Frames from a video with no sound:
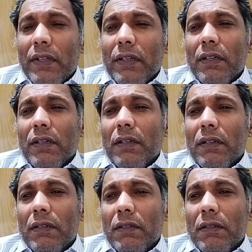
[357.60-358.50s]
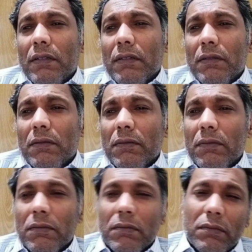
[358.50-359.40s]

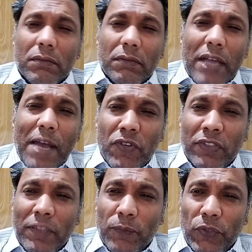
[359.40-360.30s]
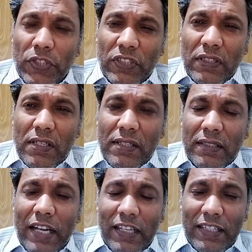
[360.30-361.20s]
M23
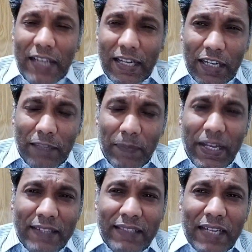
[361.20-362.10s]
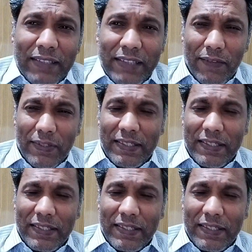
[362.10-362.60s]
positions. It means that there